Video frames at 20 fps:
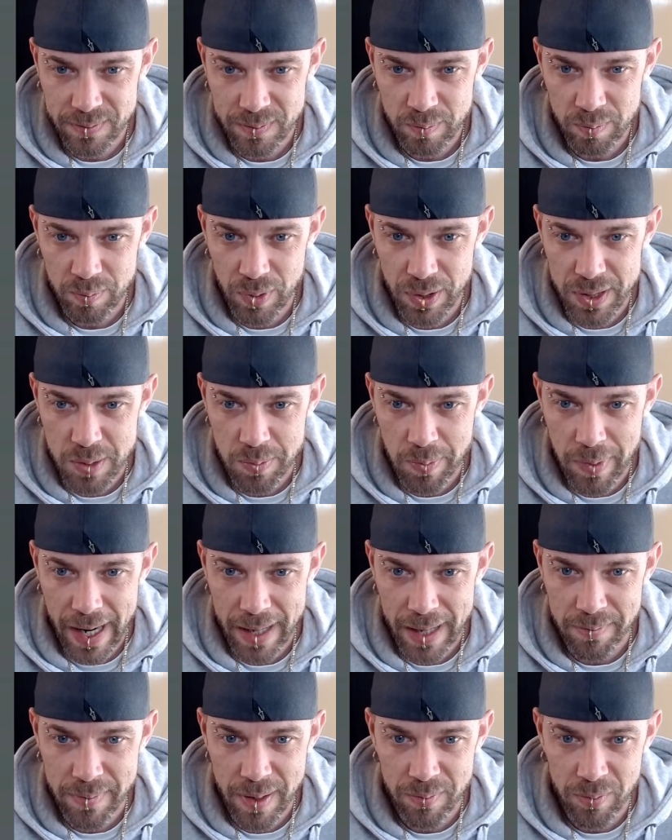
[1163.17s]
brings
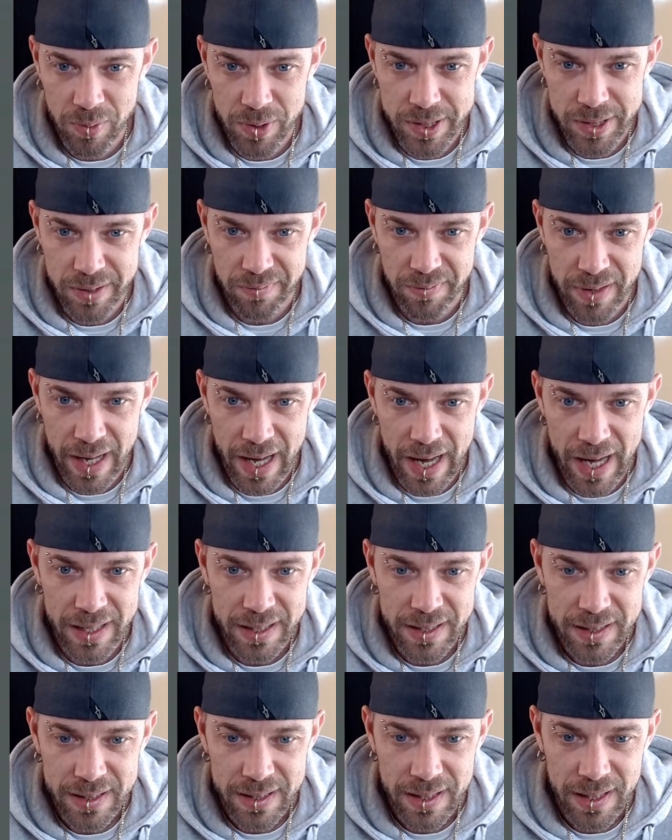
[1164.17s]
back memories of that.
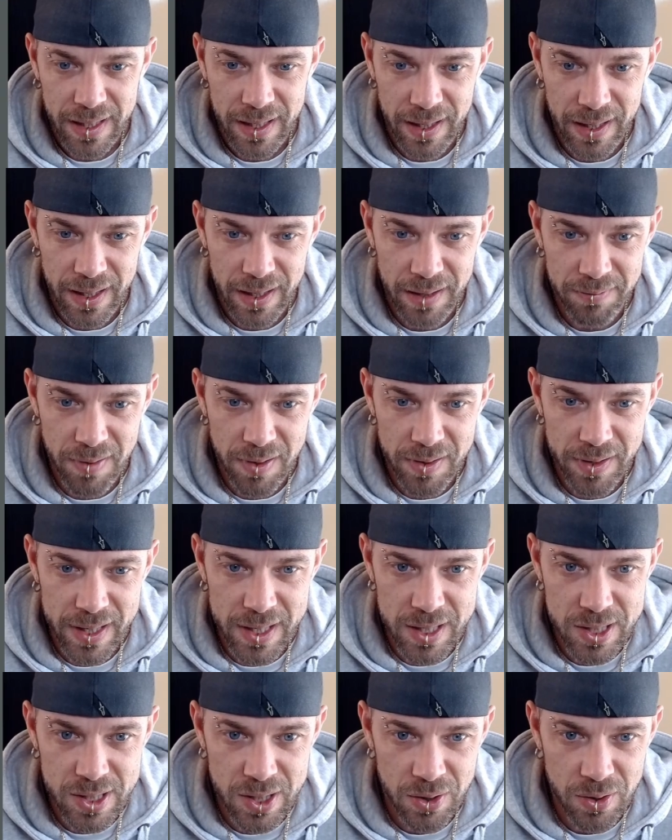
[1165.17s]
But
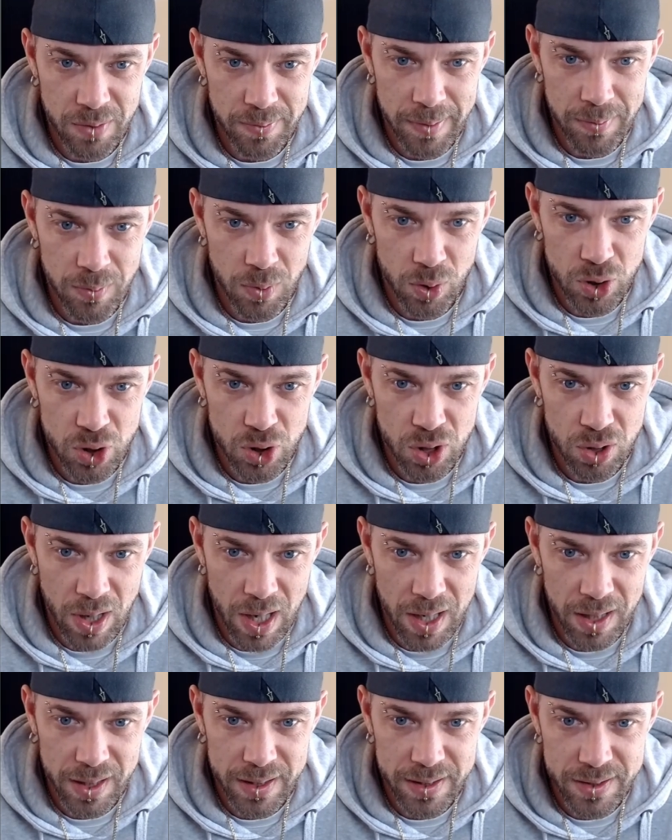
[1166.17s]
these two are a bit more
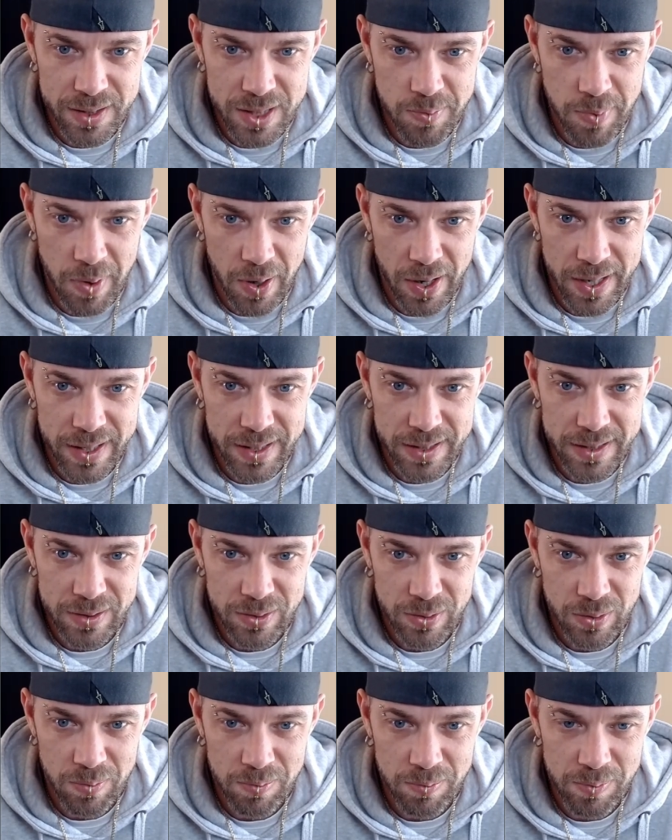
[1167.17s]
truck inspired,
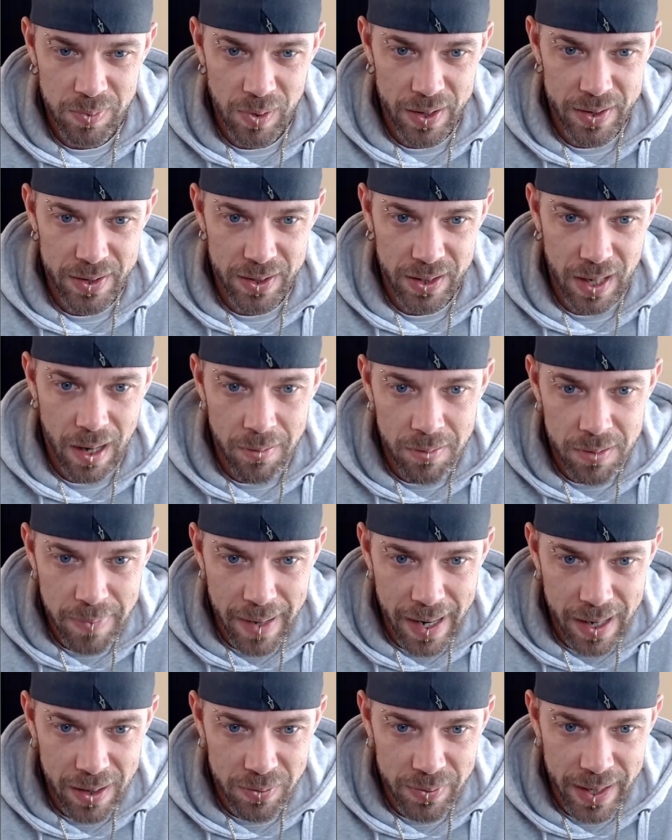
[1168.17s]
or like the current
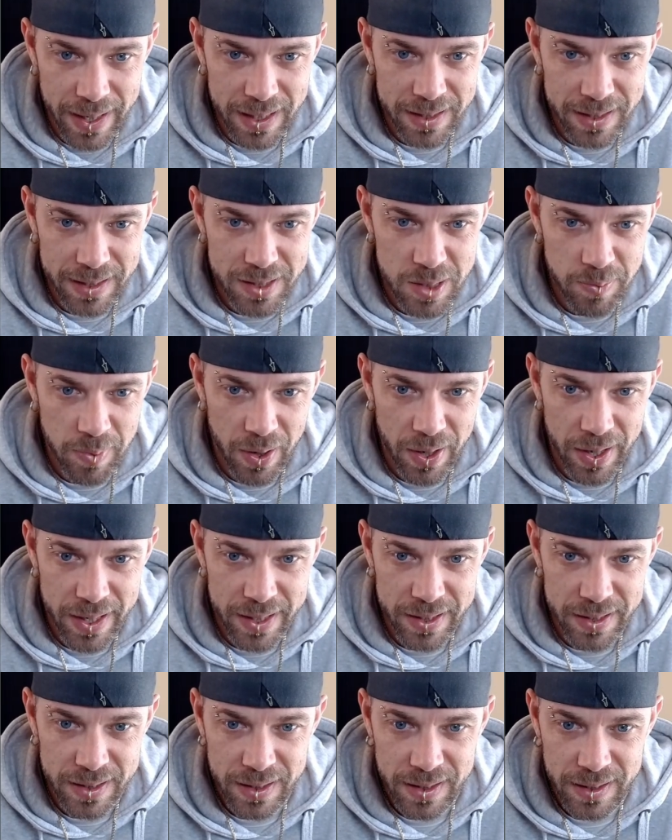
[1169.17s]
battle wagon
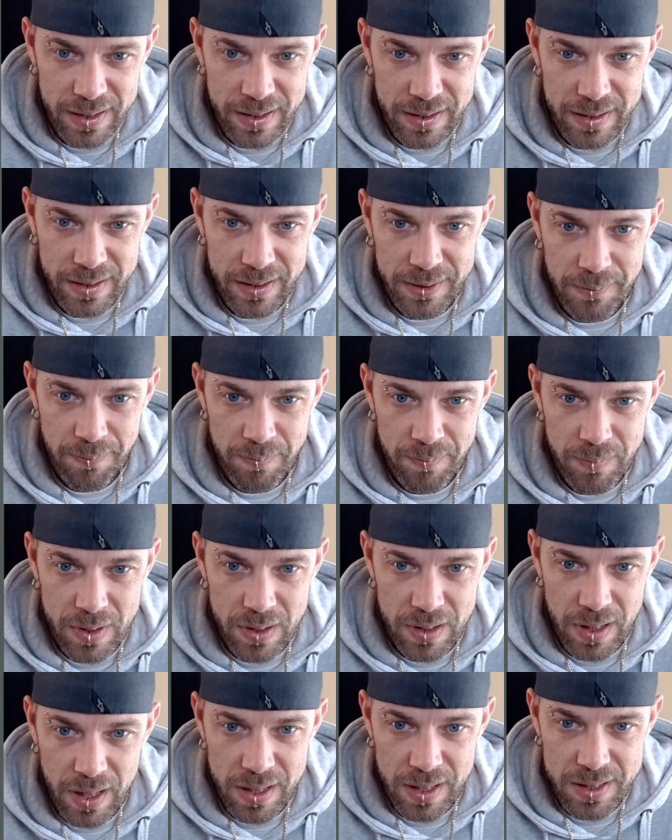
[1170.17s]
inspired.
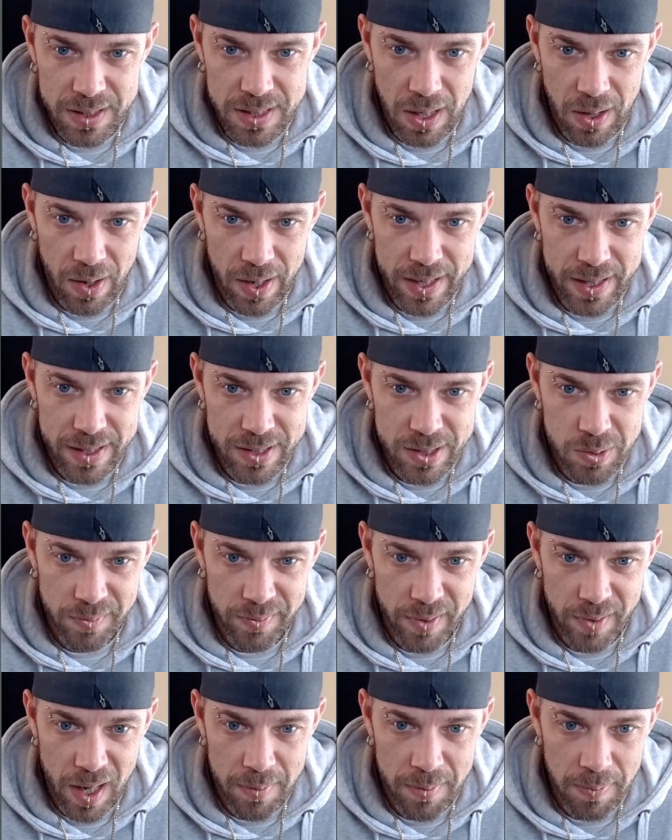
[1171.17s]
Tires with
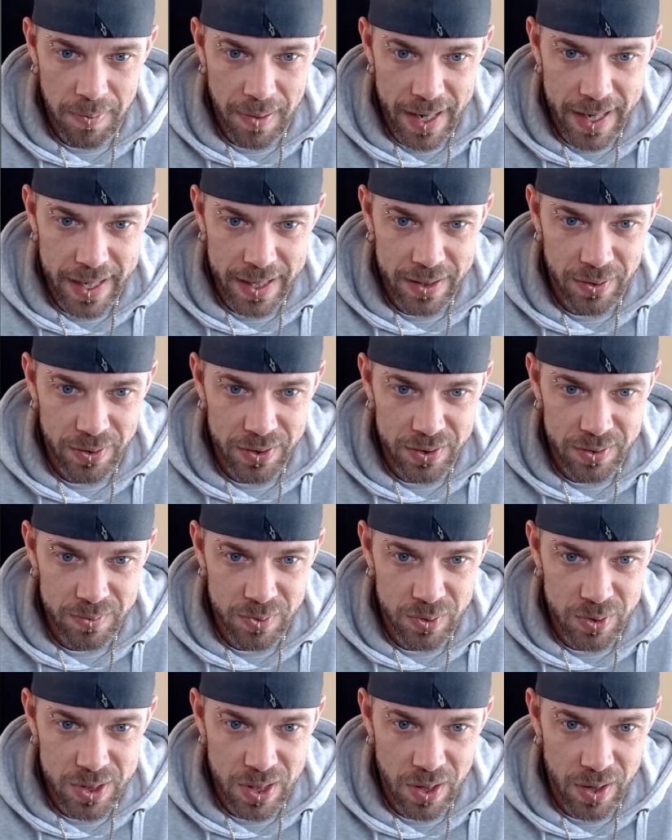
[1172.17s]
armor plating on them,
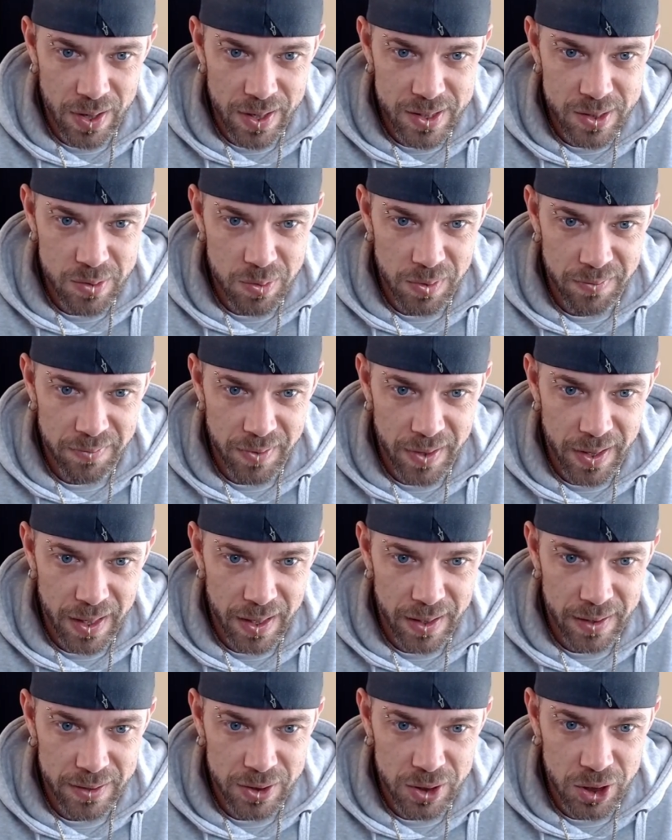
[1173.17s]
or tires with
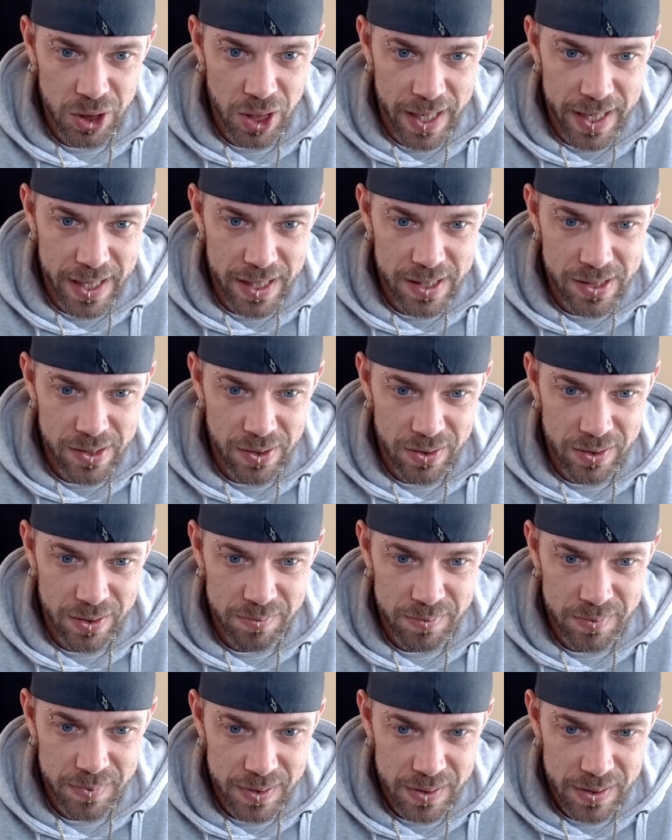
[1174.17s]
chains on
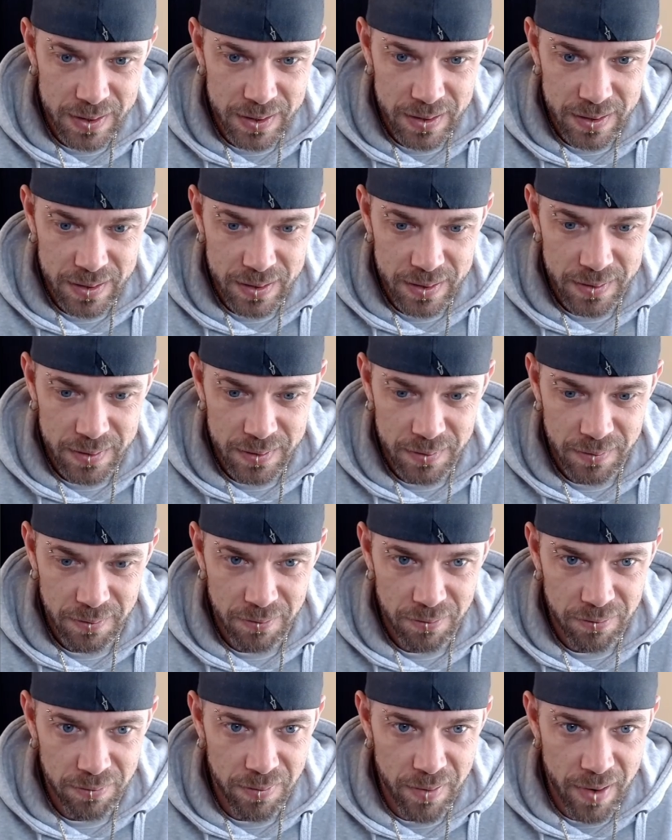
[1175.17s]
them.
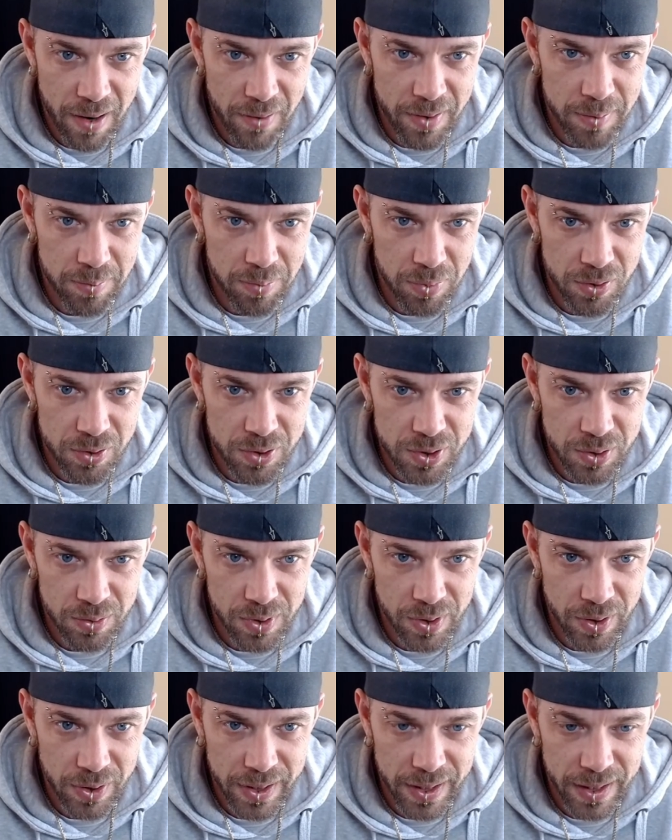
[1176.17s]
Very brutal
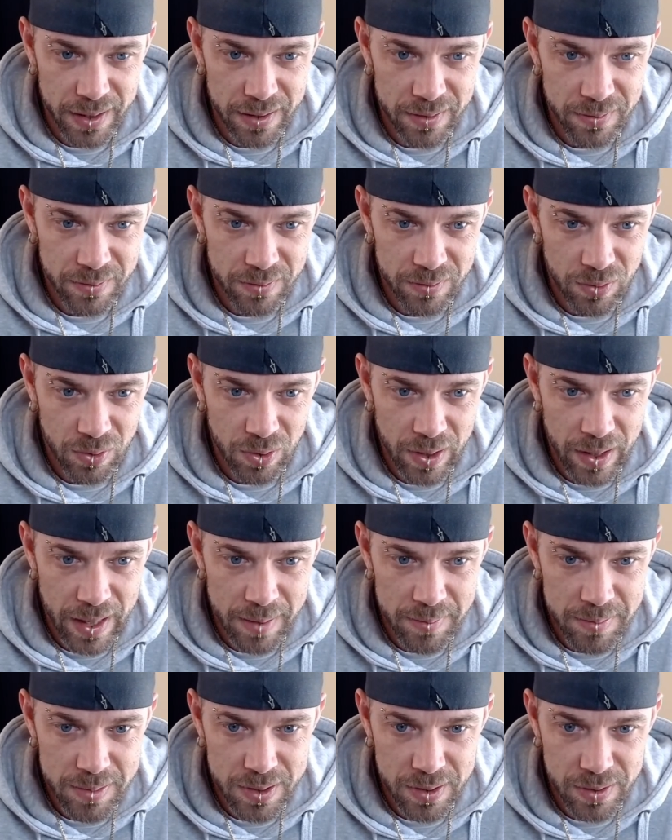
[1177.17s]
looking.
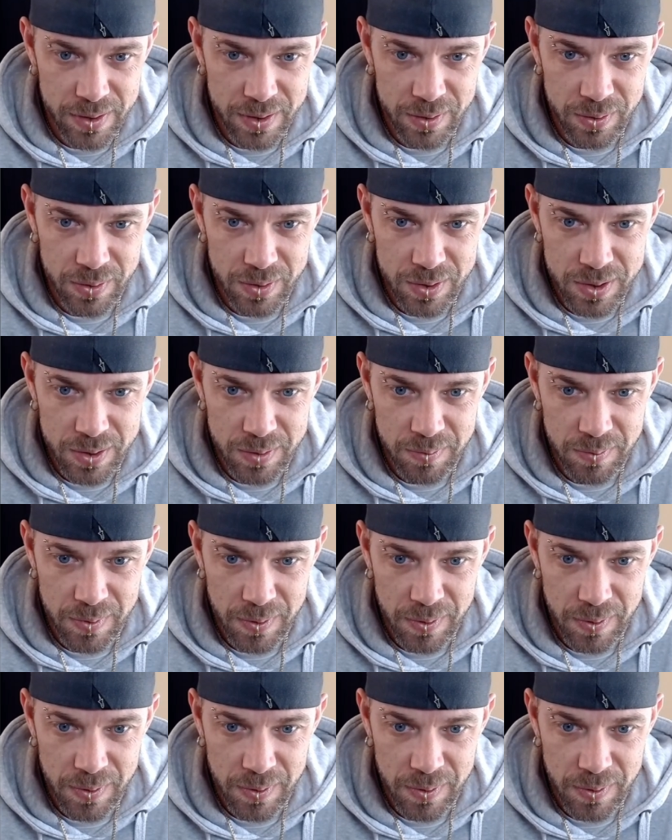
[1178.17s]
Absolutely awesome.